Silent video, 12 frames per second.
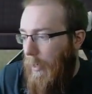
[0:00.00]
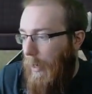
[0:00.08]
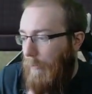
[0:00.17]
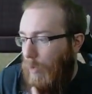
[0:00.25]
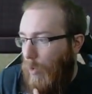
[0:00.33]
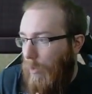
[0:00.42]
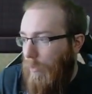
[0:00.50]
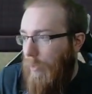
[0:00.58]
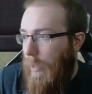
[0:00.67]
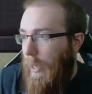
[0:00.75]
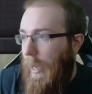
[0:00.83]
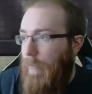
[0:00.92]
Of
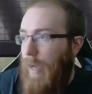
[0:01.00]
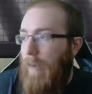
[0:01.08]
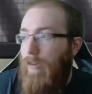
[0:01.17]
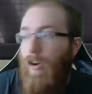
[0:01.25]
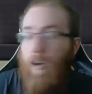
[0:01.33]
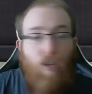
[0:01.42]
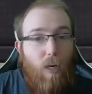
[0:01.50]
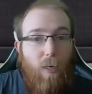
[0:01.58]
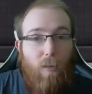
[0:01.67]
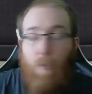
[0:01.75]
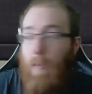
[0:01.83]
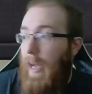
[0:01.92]
course, if you haven't already checked
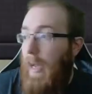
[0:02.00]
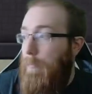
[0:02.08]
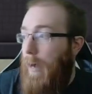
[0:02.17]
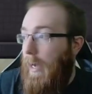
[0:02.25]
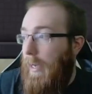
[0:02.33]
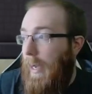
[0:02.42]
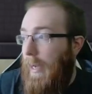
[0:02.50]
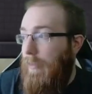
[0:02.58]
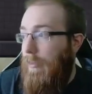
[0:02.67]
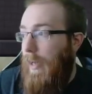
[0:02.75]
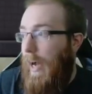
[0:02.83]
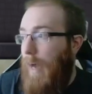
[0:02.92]
out the Muthead
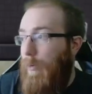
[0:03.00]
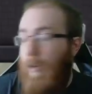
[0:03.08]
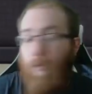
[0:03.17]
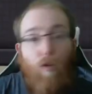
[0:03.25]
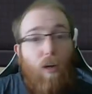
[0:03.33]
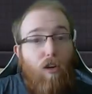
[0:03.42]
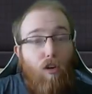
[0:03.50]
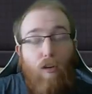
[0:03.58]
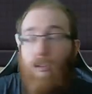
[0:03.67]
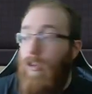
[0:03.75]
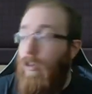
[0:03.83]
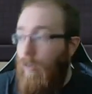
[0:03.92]
podcast, I would
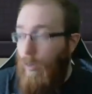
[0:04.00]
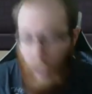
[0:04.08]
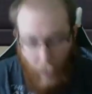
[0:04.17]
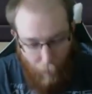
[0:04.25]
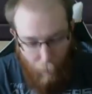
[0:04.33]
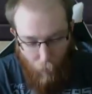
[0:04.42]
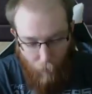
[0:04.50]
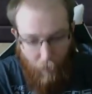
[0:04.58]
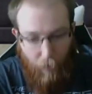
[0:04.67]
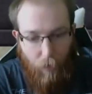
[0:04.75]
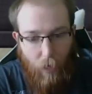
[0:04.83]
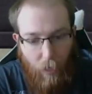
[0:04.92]
encourage you to do that. I'm on
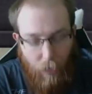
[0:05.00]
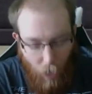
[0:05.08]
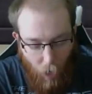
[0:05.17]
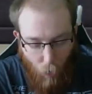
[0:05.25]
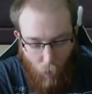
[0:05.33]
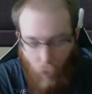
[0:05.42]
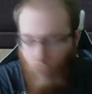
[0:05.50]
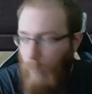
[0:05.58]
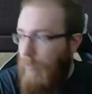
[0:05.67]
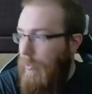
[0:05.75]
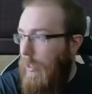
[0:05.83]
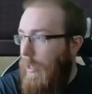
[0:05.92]
there.
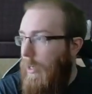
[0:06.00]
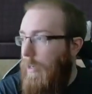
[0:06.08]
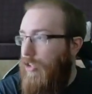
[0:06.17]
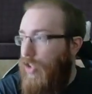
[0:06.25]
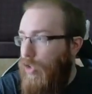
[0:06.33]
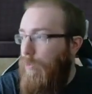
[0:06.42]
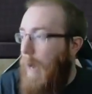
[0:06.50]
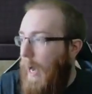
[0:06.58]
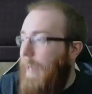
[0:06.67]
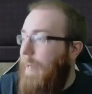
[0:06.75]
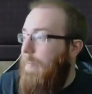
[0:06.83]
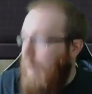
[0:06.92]
Co-host
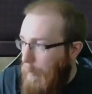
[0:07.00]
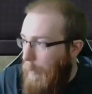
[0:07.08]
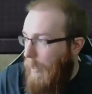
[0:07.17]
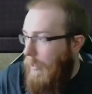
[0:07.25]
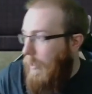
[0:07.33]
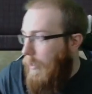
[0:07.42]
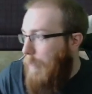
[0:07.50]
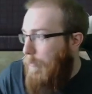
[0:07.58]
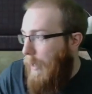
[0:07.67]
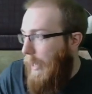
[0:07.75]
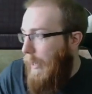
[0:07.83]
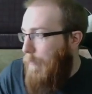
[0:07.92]
Chewbacca Lemma
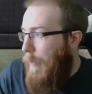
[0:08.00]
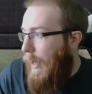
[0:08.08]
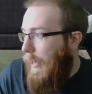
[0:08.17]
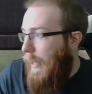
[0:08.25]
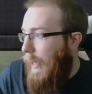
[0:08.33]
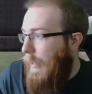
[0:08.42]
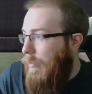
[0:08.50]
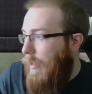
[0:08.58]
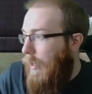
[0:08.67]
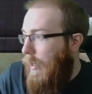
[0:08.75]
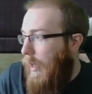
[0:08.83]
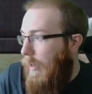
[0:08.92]
Muthead podcast.
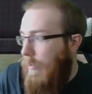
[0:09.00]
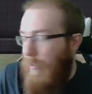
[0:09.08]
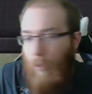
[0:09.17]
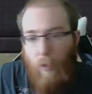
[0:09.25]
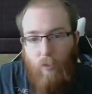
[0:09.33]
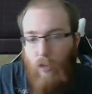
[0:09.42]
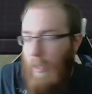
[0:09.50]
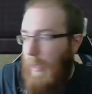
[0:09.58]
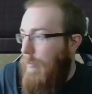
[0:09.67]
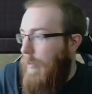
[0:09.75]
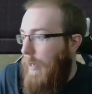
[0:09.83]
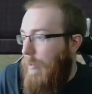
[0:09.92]
Uh, let's go ahead and check
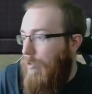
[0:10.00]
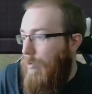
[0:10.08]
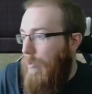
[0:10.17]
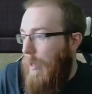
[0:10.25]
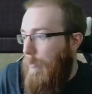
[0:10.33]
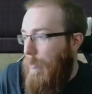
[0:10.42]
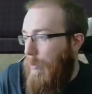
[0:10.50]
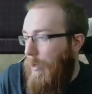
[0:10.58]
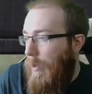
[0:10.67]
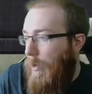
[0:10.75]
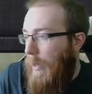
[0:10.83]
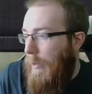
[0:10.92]
out 92 Dan
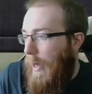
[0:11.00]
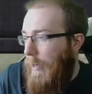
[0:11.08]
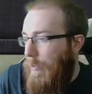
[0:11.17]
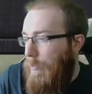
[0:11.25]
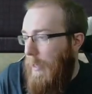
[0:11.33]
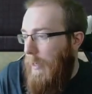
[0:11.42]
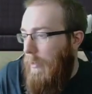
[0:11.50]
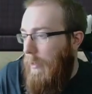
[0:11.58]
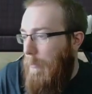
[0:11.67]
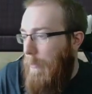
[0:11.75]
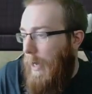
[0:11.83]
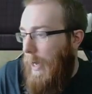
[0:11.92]
Marino. Did I just make a
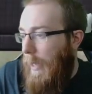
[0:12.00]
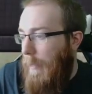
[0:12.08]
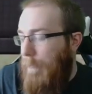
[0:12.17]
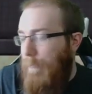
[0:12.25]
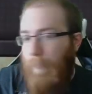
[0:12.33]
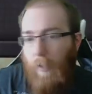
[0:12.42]
dumb buy?